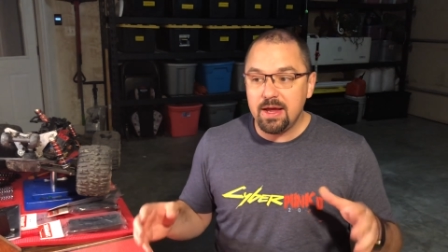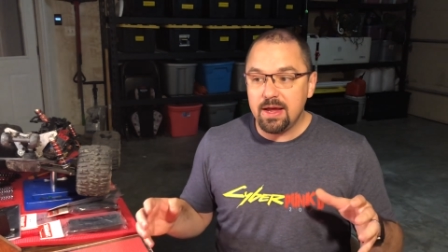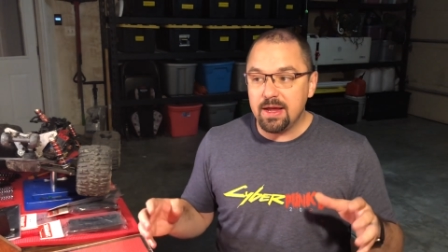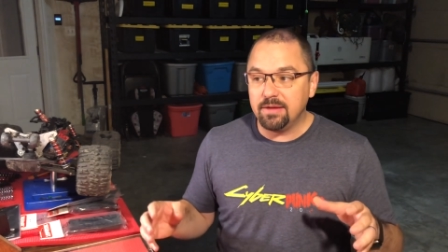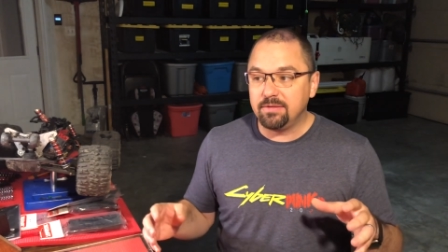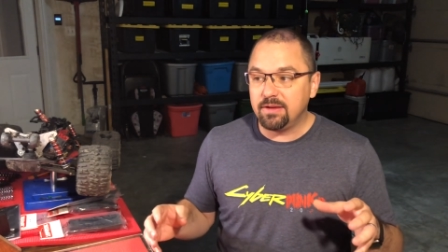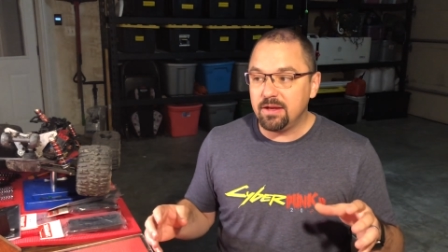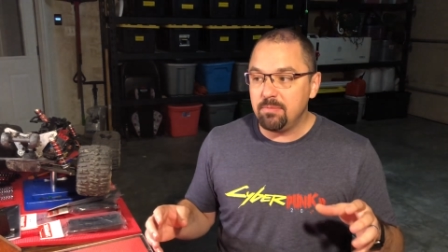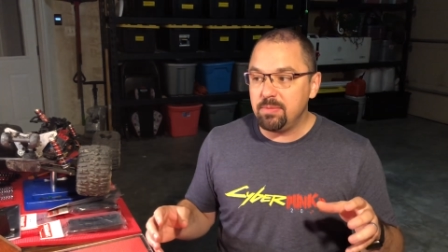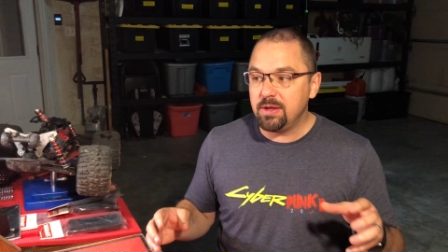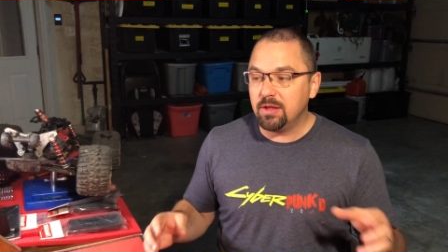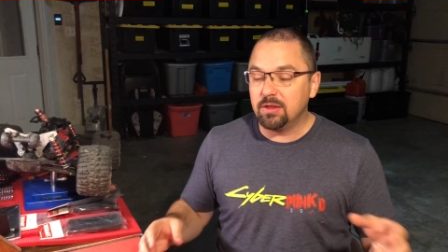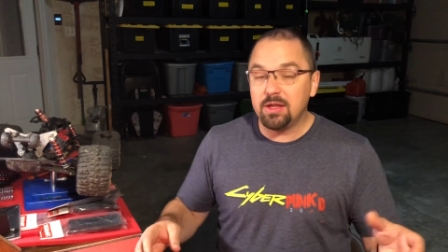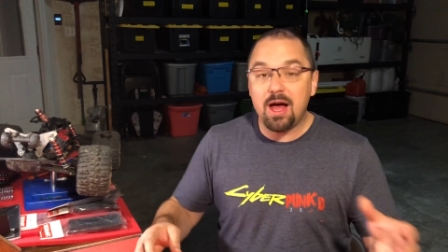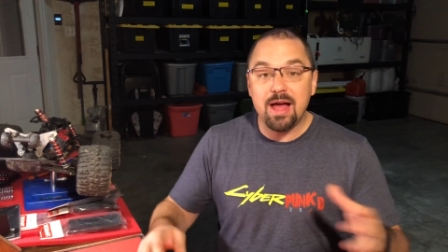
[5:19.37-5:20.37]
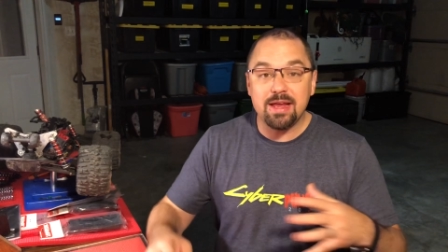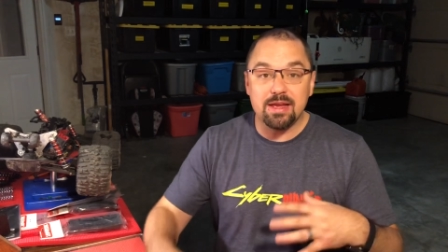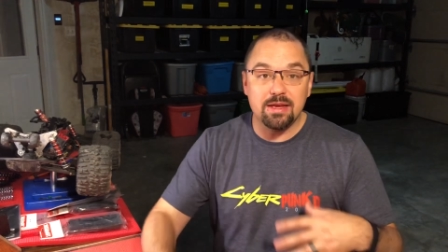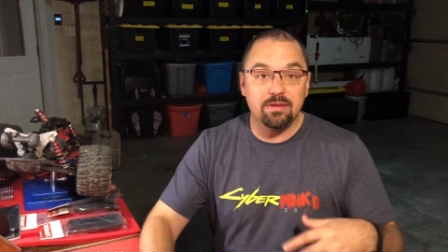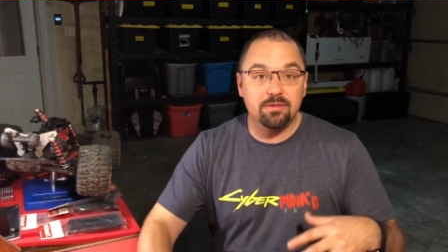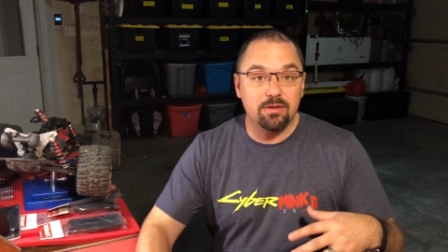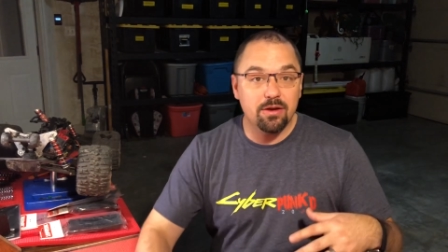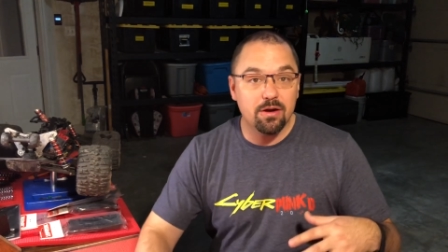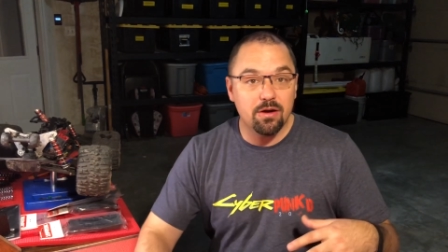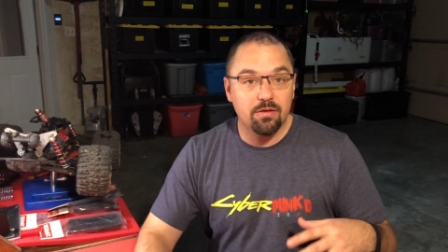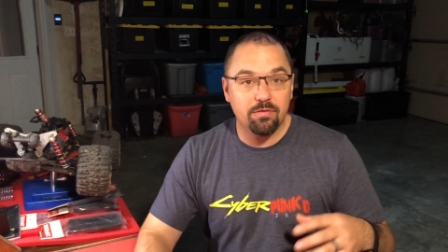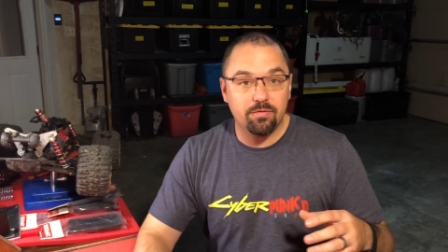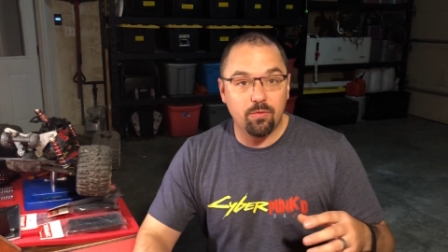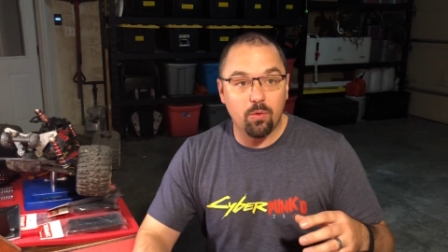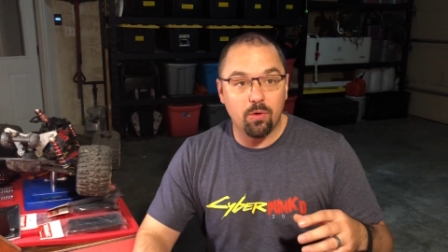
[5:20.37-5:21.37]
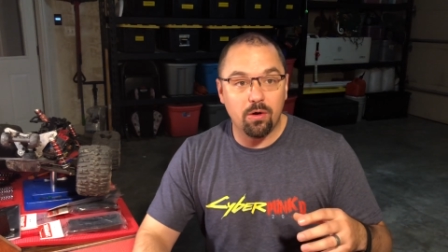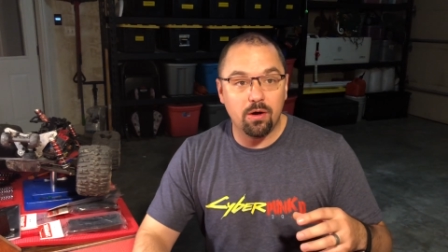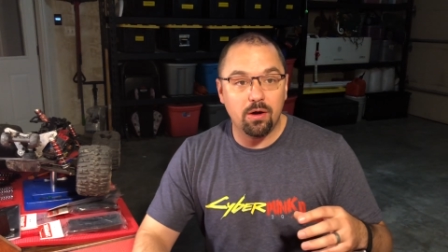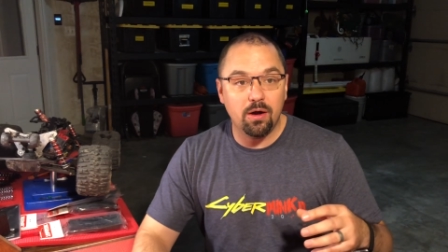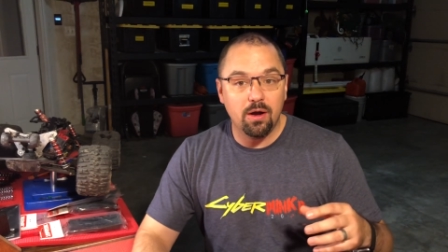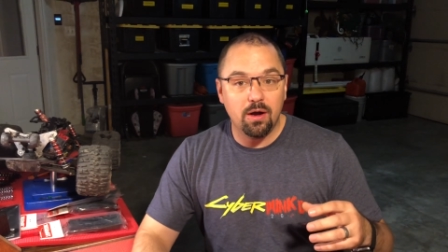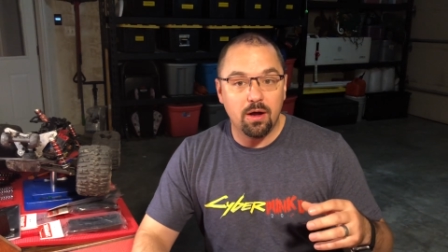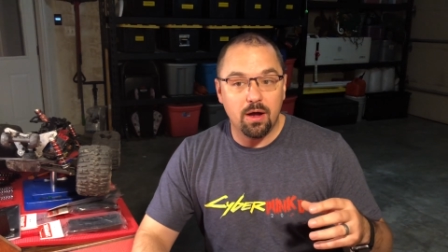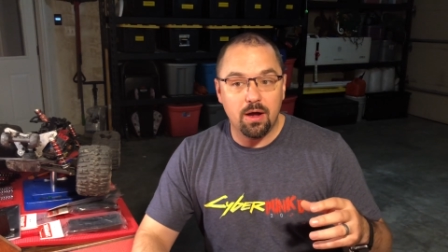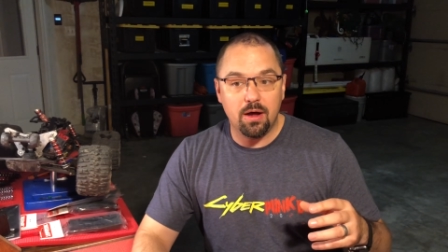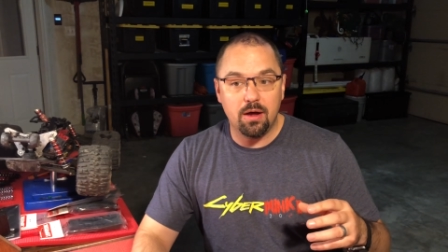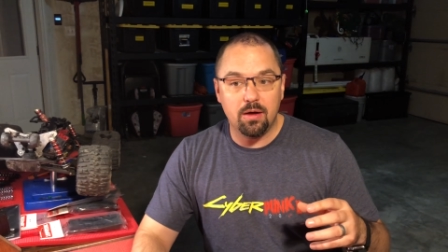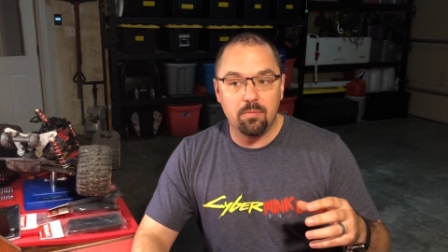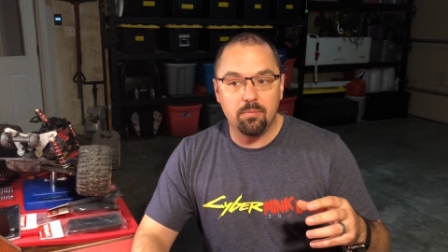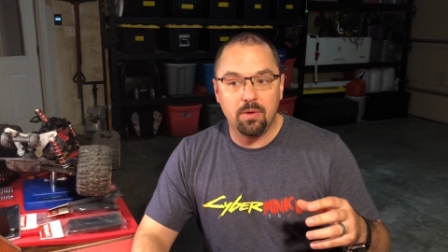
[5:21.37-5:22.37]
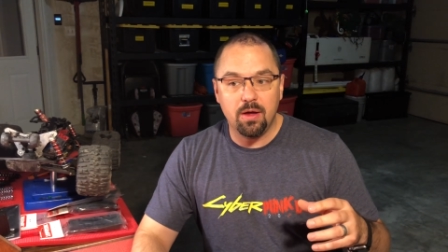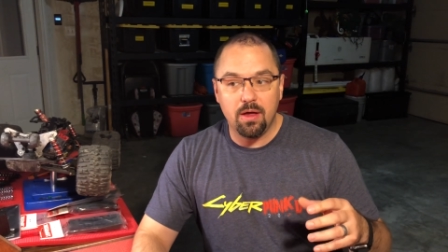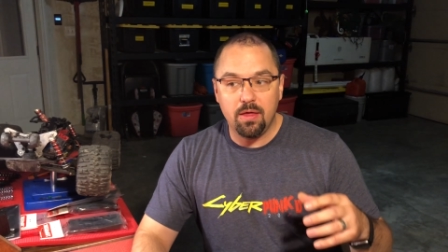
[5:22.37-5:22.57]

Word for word: it's going to be a lot easier for um,